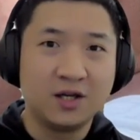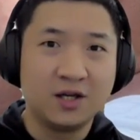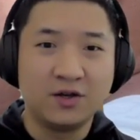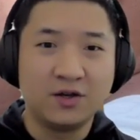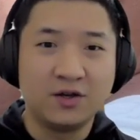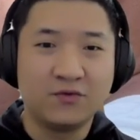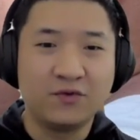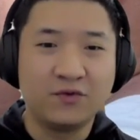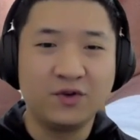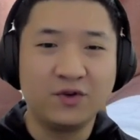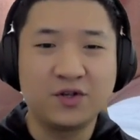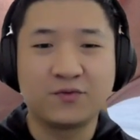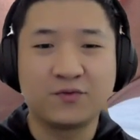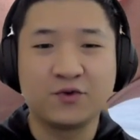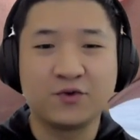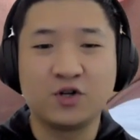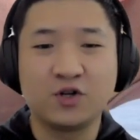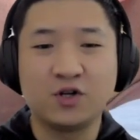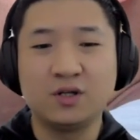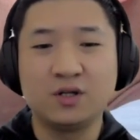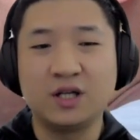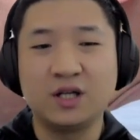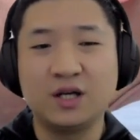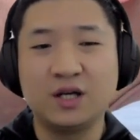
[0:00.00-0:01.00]
First of
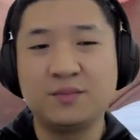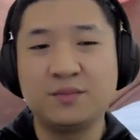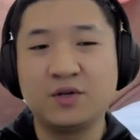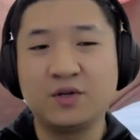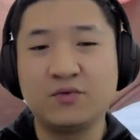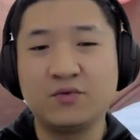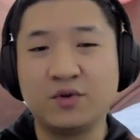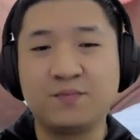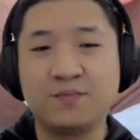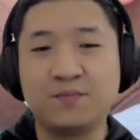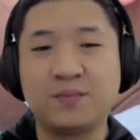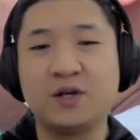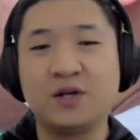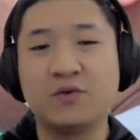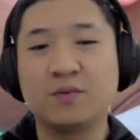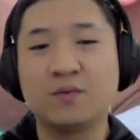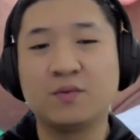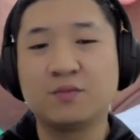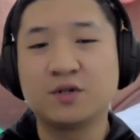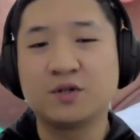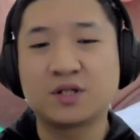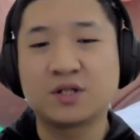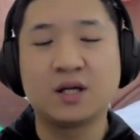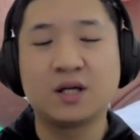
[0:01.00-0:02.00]
all, let me repeat one
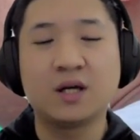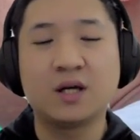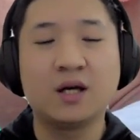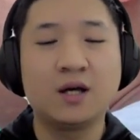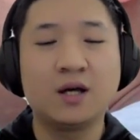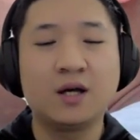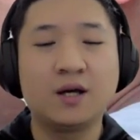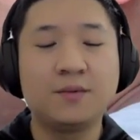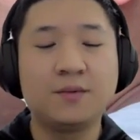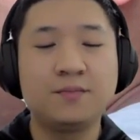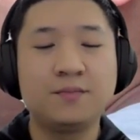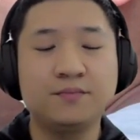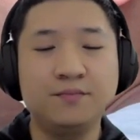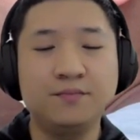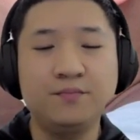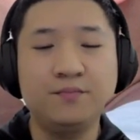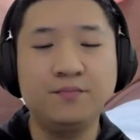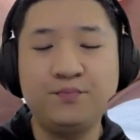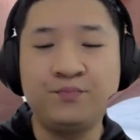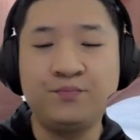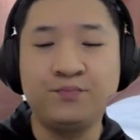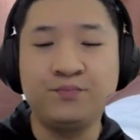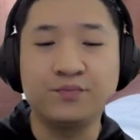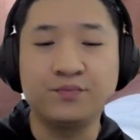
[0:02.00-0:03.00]
more time.
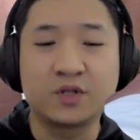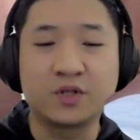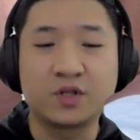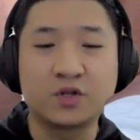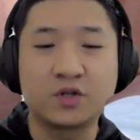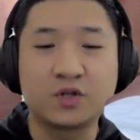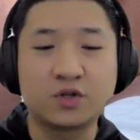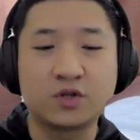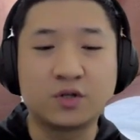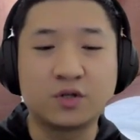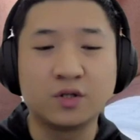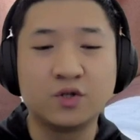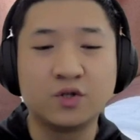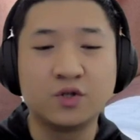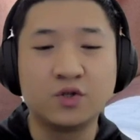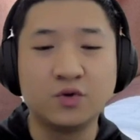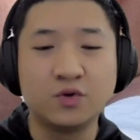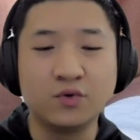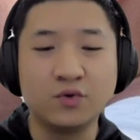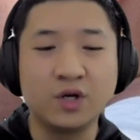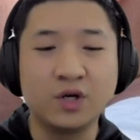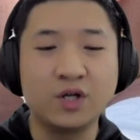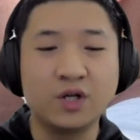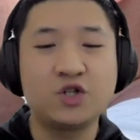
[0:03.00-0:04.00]

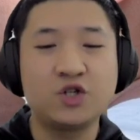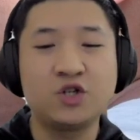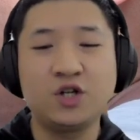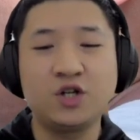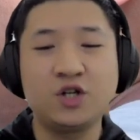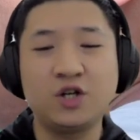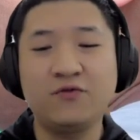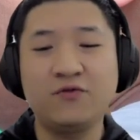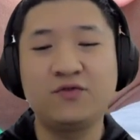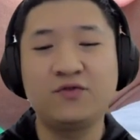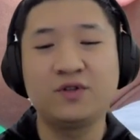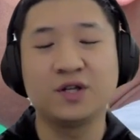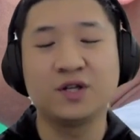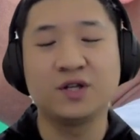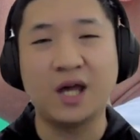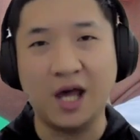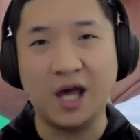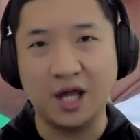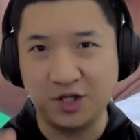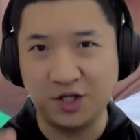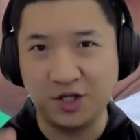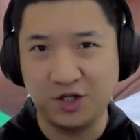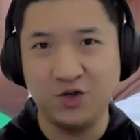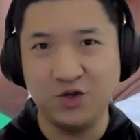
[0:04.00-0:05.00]
To achieve the
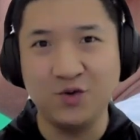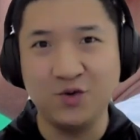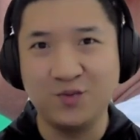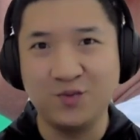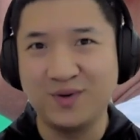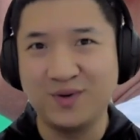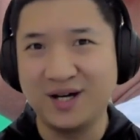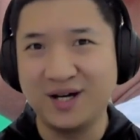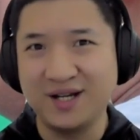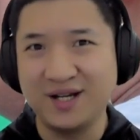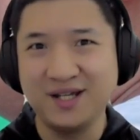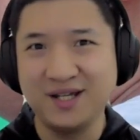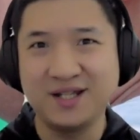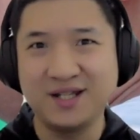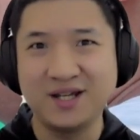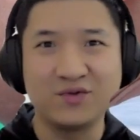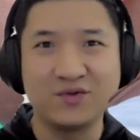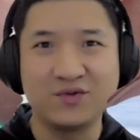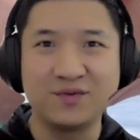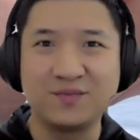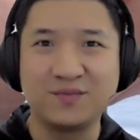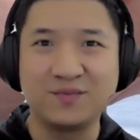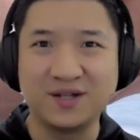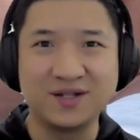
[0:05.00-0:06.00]
SEO buddy that
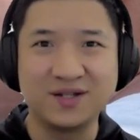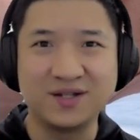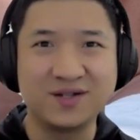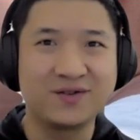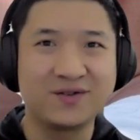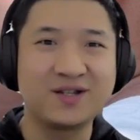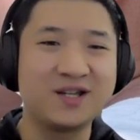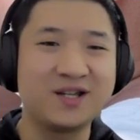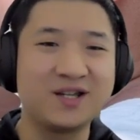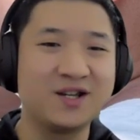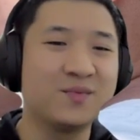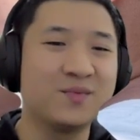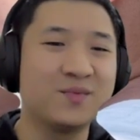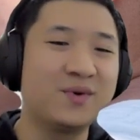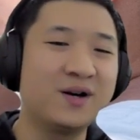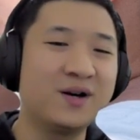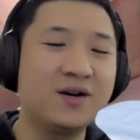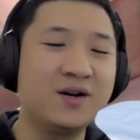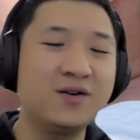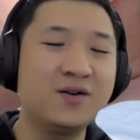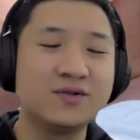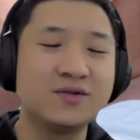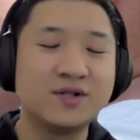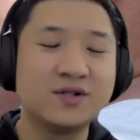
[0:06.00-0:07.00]
we've been talking
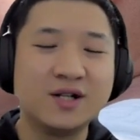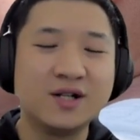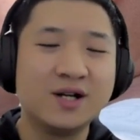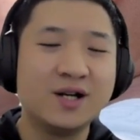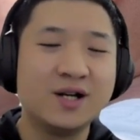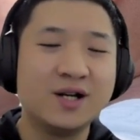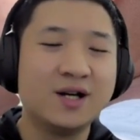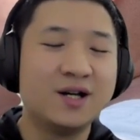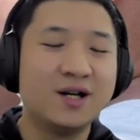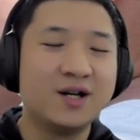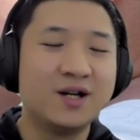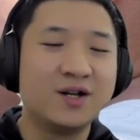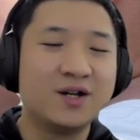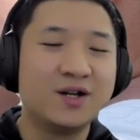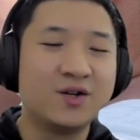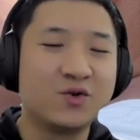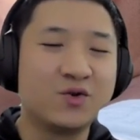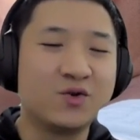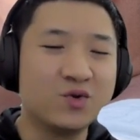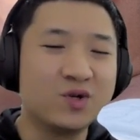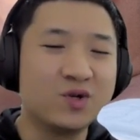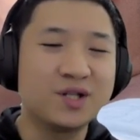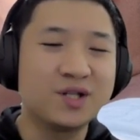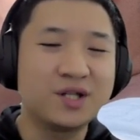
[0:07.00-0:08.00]
about,
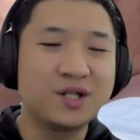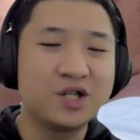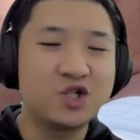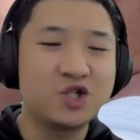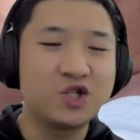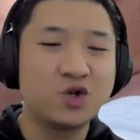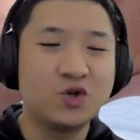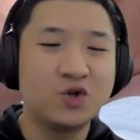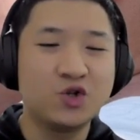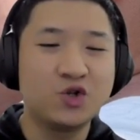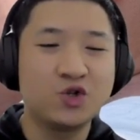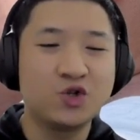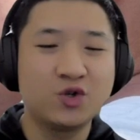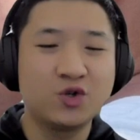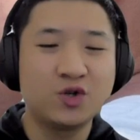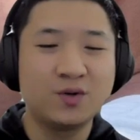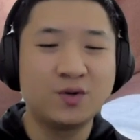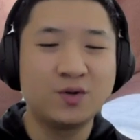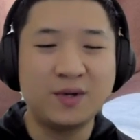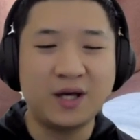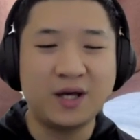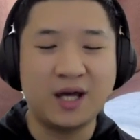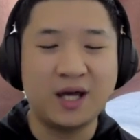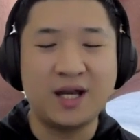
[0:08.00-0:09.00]
Google Search
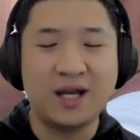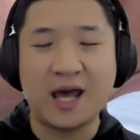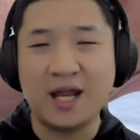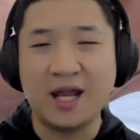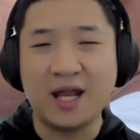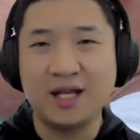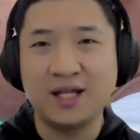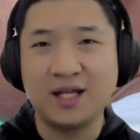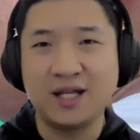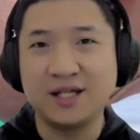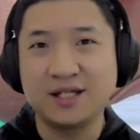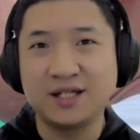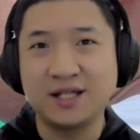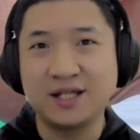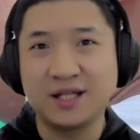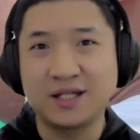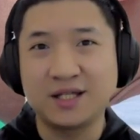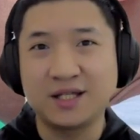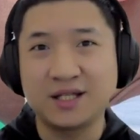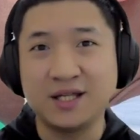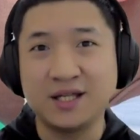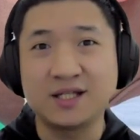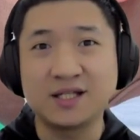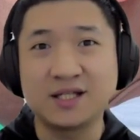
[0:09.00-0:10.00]
Console and
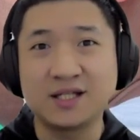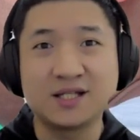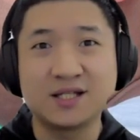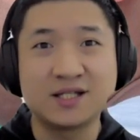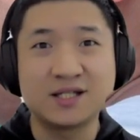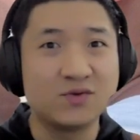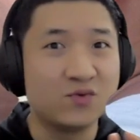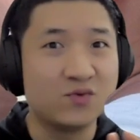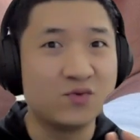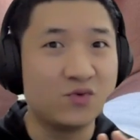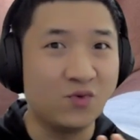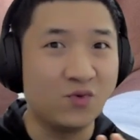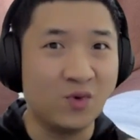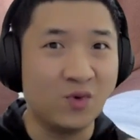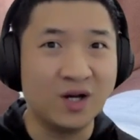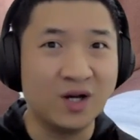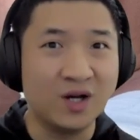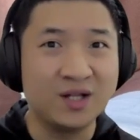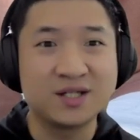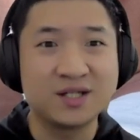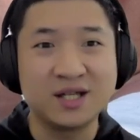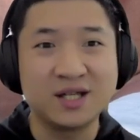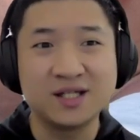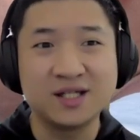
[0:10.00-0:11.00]
Analytics is
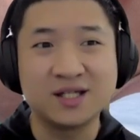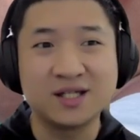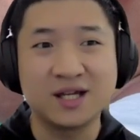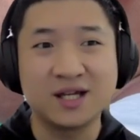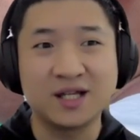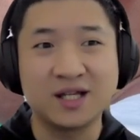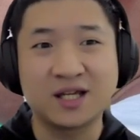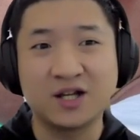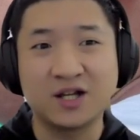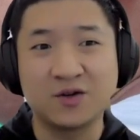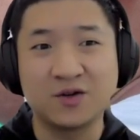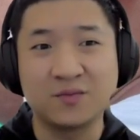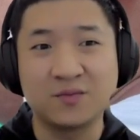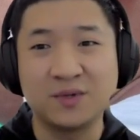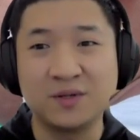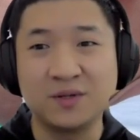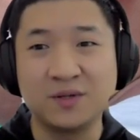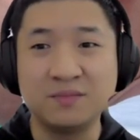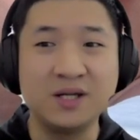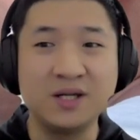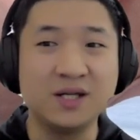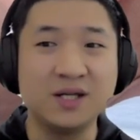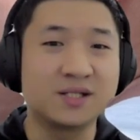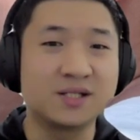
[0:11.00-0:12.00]
one thing that cannot be
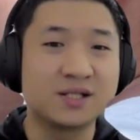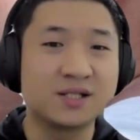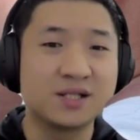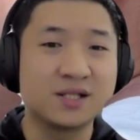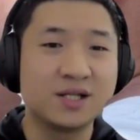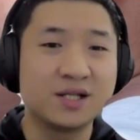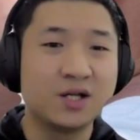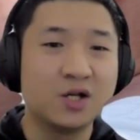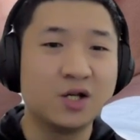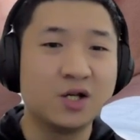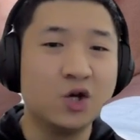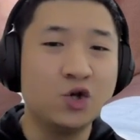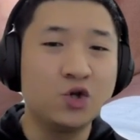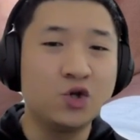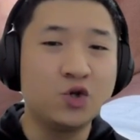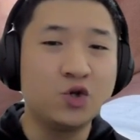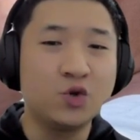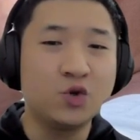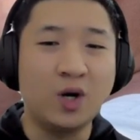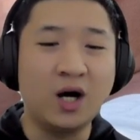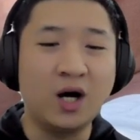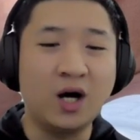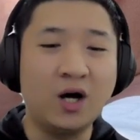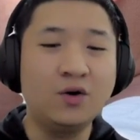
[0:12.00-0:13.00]
missed. So
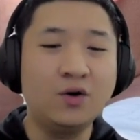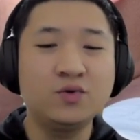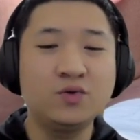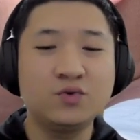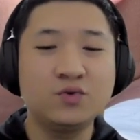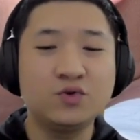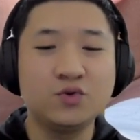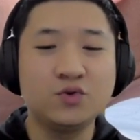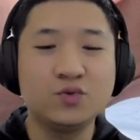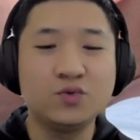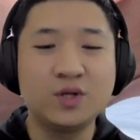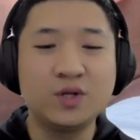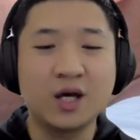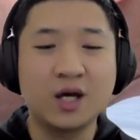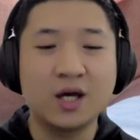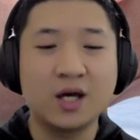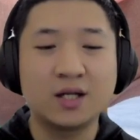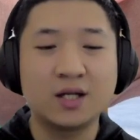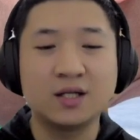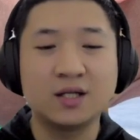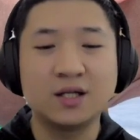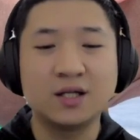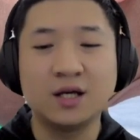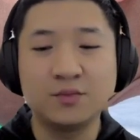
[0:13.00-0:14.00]
how to do
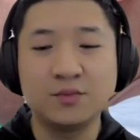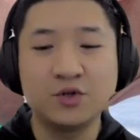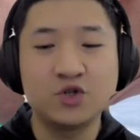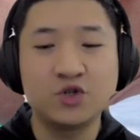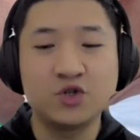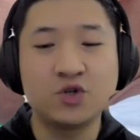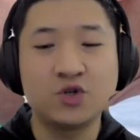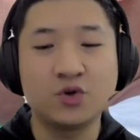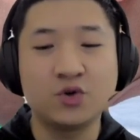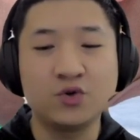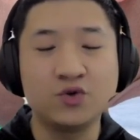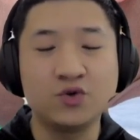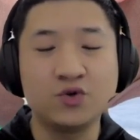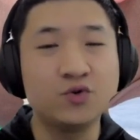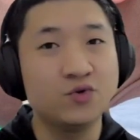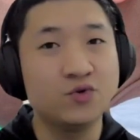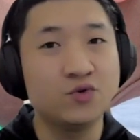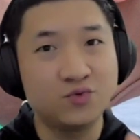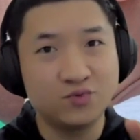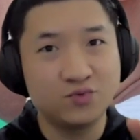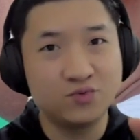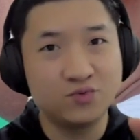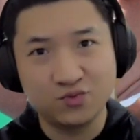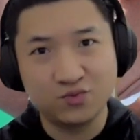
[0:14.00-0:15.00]
that? Let me show you
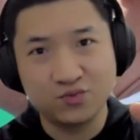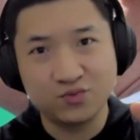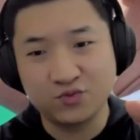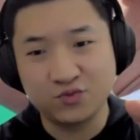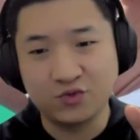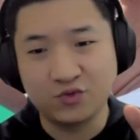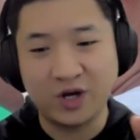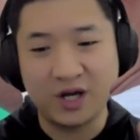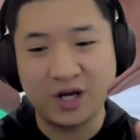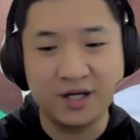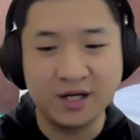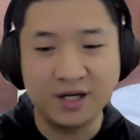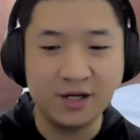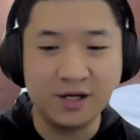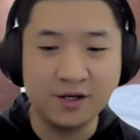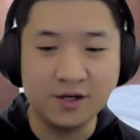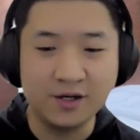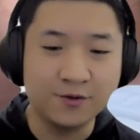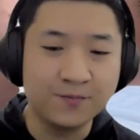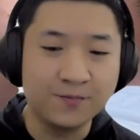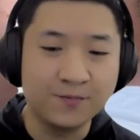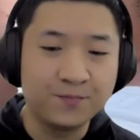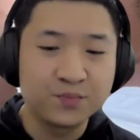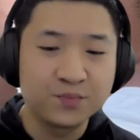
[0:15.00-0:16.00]
right
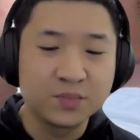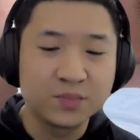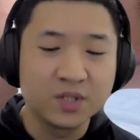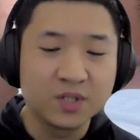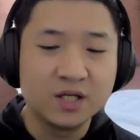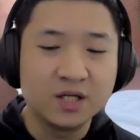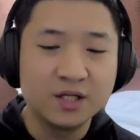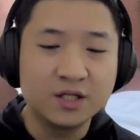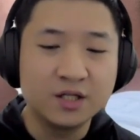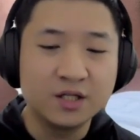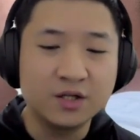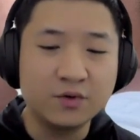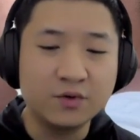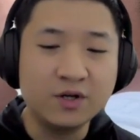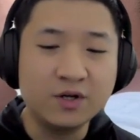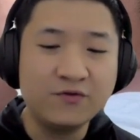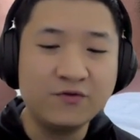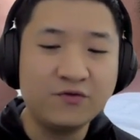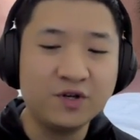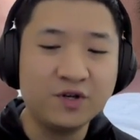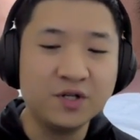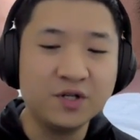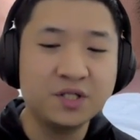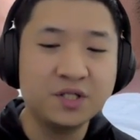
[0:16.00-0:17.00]
now. The very
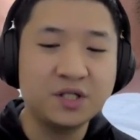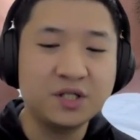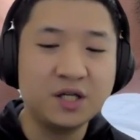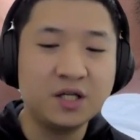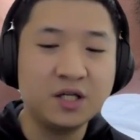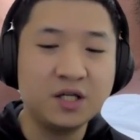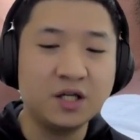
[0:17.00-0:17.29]
first thing